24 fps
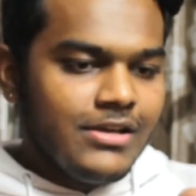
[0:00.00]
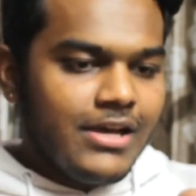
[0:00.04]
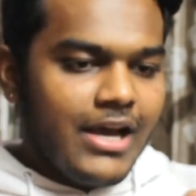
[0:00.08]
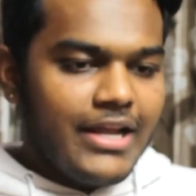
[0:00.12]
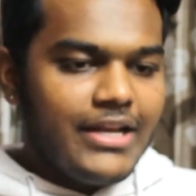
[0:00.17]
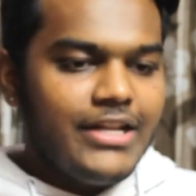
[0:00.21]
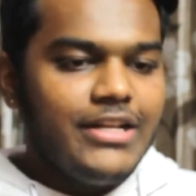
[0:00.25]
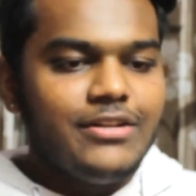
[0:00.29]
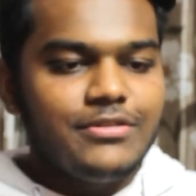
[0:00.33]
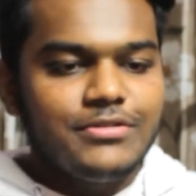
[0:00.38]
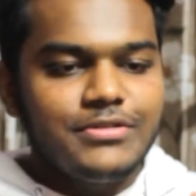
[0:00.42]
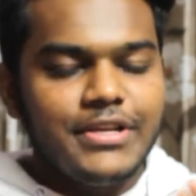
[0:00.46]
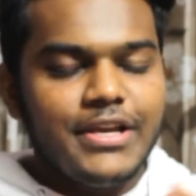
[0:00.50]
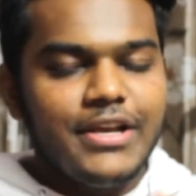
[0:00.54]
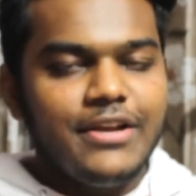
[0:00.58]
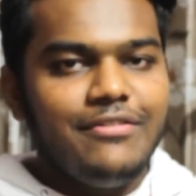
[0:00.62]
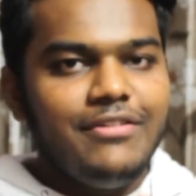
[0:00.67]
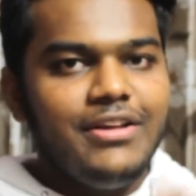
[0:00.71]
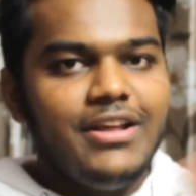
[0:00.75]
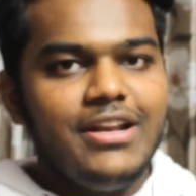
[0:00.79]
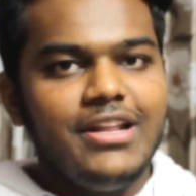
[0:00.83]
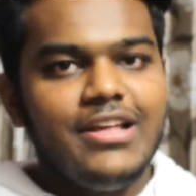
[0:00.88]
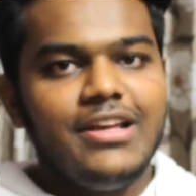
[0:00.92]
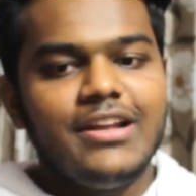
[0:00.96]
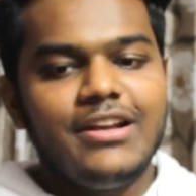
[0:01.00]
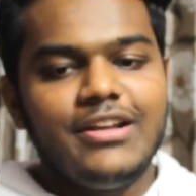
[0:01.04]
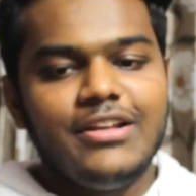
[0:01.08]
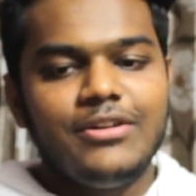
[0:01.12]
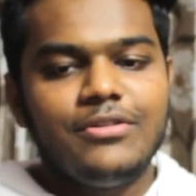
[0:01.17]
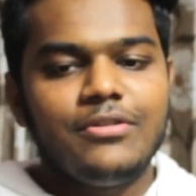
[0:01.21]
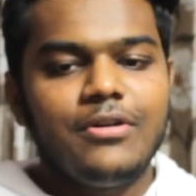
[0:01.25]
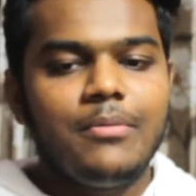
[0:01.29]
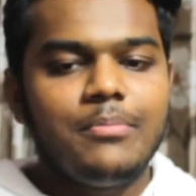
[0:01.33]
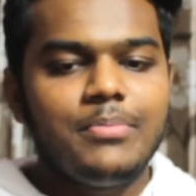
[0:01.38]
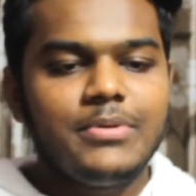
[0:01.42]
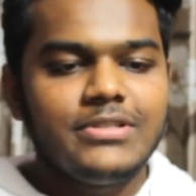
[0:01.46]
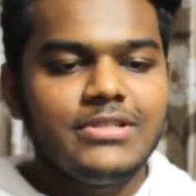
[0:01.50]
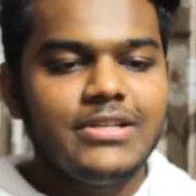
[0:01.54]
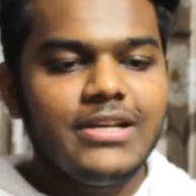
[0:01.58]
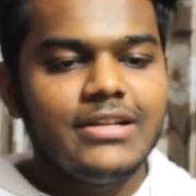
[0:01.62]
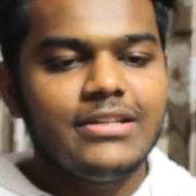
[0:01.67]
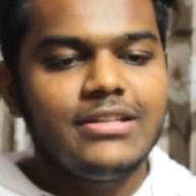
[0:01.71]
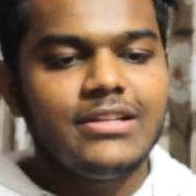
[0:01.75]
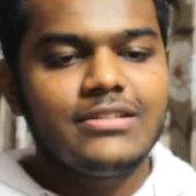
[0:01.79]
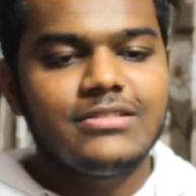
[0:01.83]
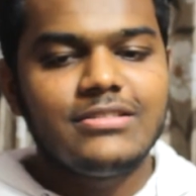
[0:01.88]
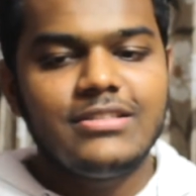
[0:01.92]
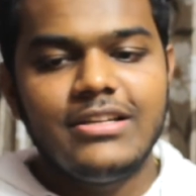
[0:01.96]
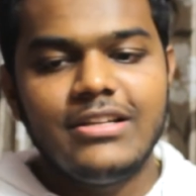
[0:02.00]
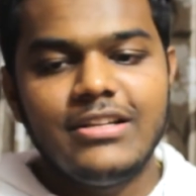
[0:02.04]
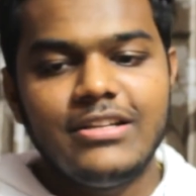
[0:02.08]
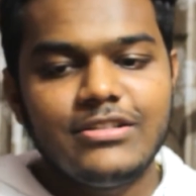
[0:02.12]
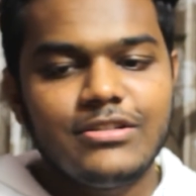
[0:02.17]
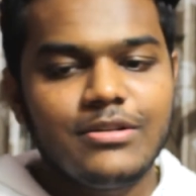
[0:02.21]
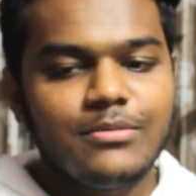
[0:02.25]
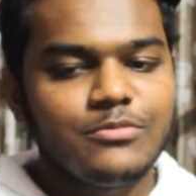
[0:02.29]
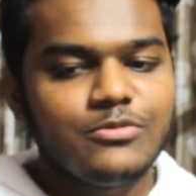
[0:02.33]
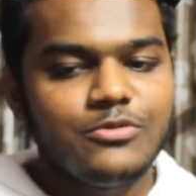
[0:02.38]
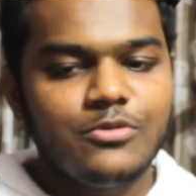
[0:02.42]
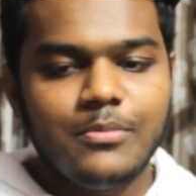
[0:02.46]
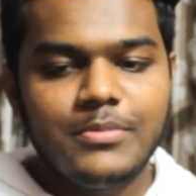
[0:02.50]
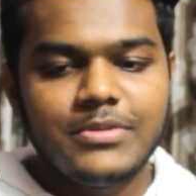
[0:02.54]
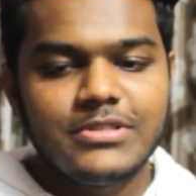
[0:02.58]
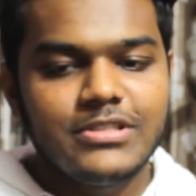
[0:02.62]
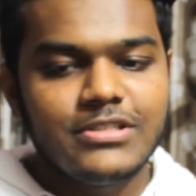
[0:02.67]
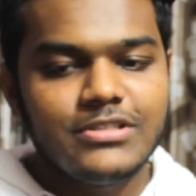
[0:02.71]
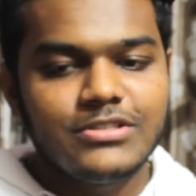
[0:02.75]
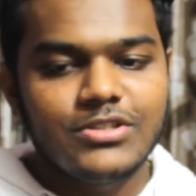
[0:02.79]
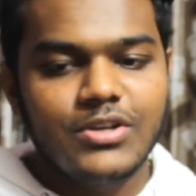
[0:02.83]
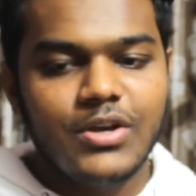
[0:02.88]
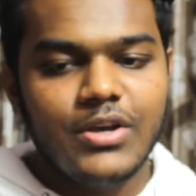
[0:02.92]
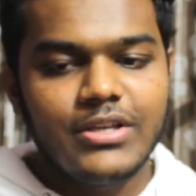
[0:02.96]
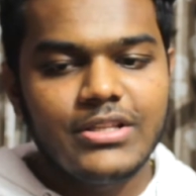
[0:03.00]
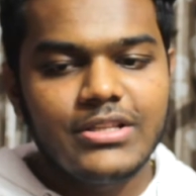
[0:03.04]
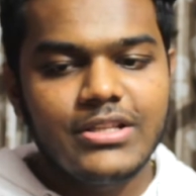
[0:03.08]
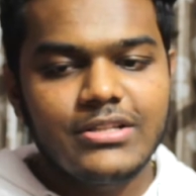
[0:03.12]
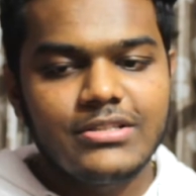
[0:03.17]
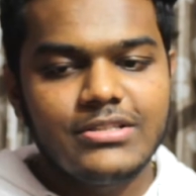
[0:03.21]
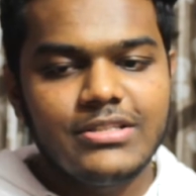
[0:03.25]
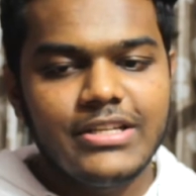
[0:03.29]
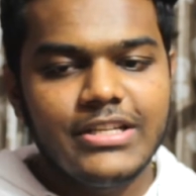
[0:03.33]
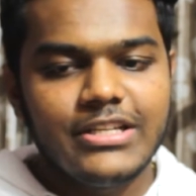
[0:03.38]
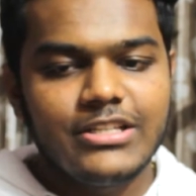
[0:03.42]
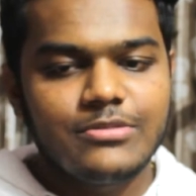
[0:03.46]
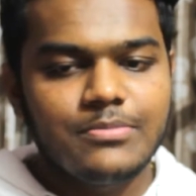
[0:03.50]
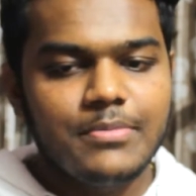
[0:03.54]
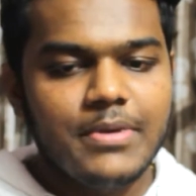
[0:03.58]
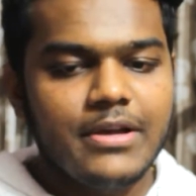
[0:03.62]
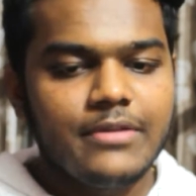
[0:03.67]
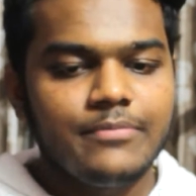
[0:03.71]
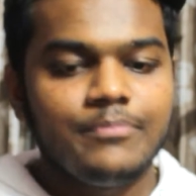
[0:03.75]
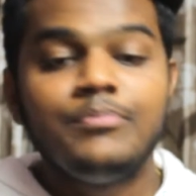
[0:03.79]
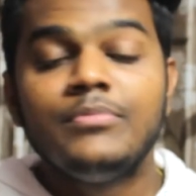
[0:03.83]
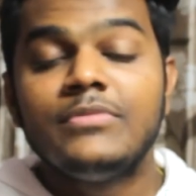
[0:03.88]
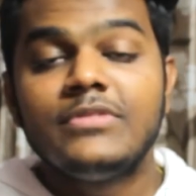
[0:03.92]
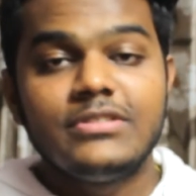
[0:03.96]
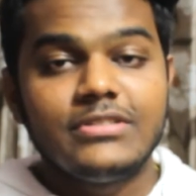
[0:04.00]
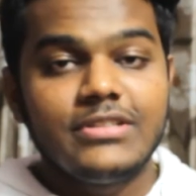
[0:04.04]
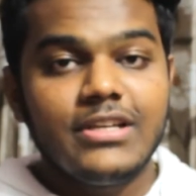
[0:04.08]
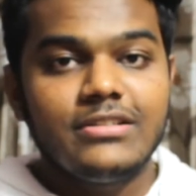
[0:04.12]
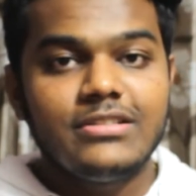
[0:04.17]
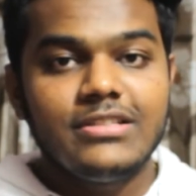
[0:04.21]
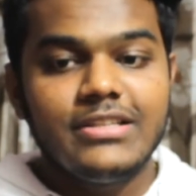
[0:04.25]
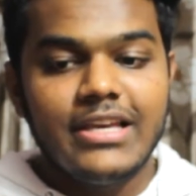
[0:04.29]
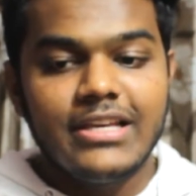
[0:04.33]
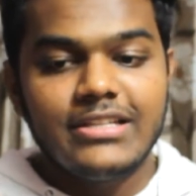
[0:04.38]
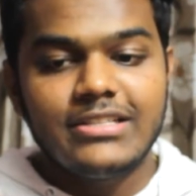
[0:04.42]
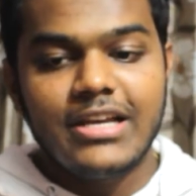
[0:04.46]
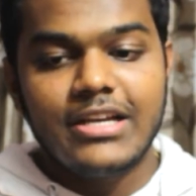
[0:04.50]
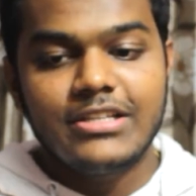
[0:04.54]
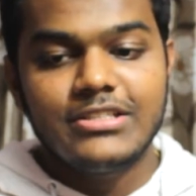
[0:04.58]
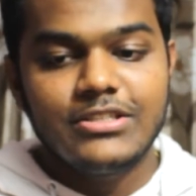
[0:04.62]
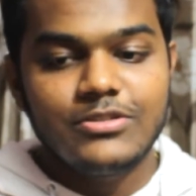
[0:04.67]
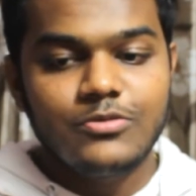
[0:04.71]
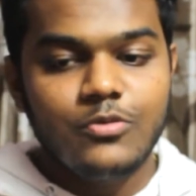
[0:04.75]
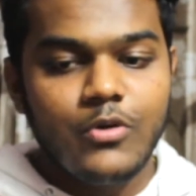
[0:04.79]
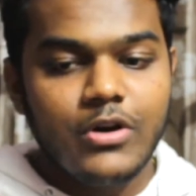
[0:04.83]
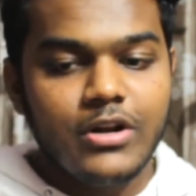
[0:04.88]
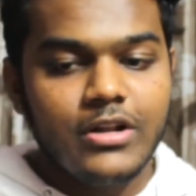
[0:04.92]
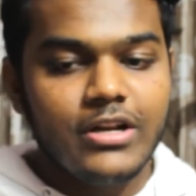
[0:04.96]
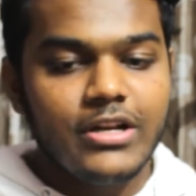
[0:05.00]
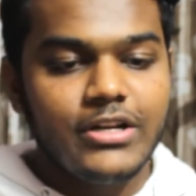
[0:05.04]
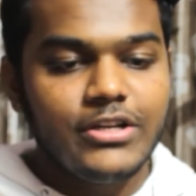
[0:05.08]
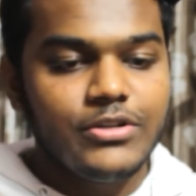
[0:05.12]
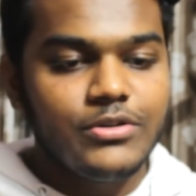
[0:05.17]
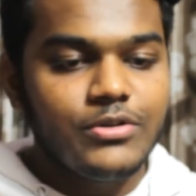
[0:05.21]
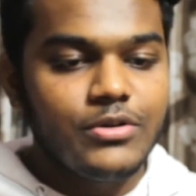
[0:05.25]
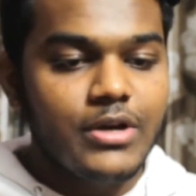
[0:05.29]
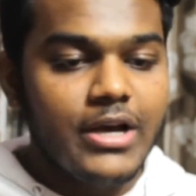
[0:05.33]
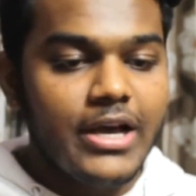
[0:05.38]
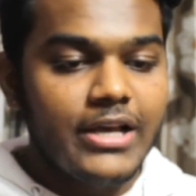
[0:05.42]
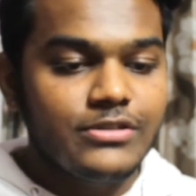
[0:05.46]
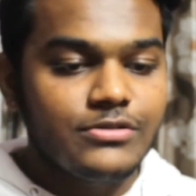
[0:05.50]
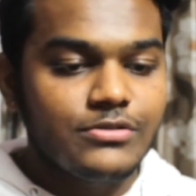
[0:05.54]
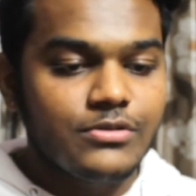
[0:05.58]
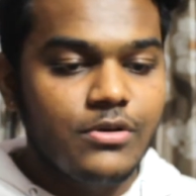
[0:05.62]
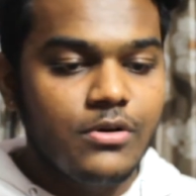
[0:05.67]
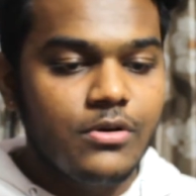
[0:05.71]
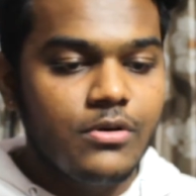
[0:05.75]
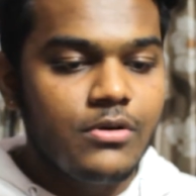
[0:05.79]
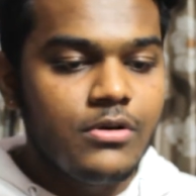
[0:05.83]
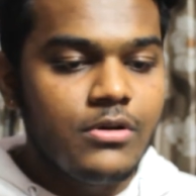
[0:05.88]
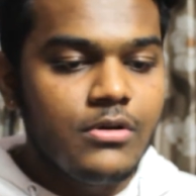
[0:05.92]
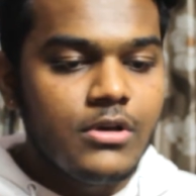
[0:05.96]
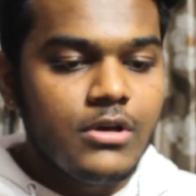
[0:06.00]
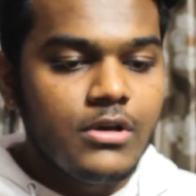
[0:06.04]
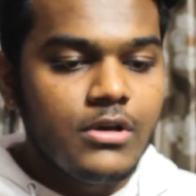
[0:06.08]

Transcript: I need to say, really, I need to appreciate that series. I'm so much enjoying that series, man. Just in case, I just want to let you guys know.